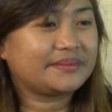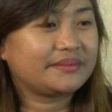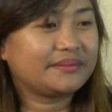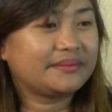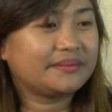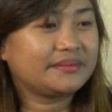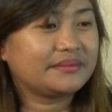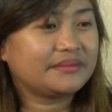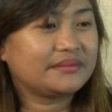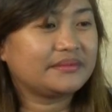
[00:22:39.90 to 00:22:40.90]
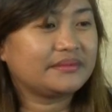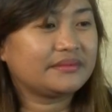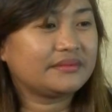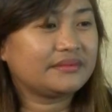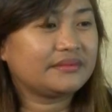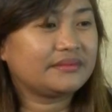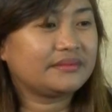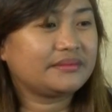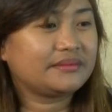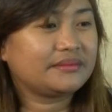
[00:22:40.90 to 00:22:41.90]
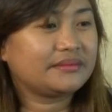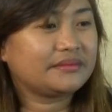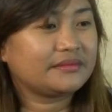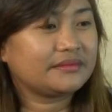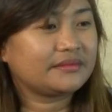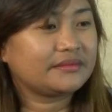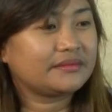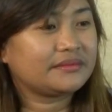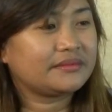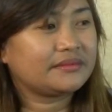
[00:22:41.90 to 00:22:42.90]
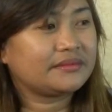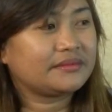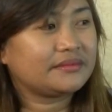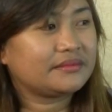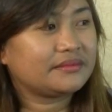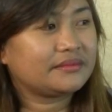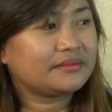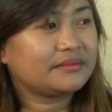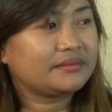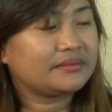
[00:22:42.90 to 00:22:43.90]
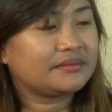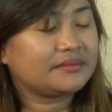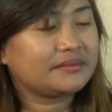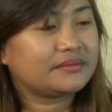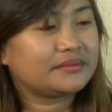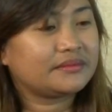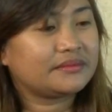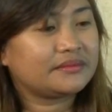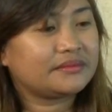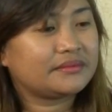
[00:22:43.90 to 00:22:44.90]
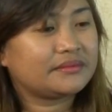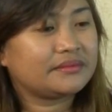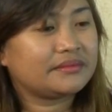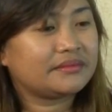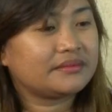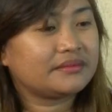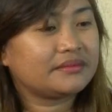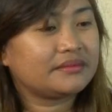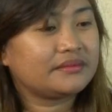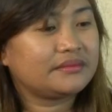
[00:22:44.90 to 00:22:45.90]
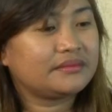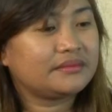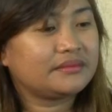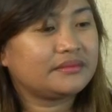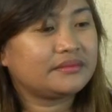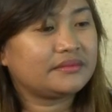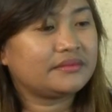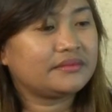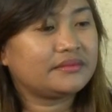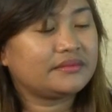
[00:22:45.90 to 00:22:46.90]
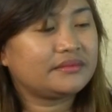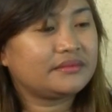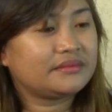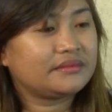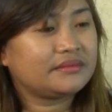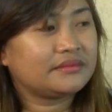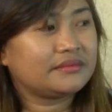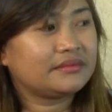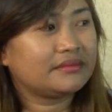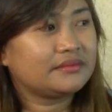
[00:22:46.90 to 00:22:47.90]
This person isn't speaking.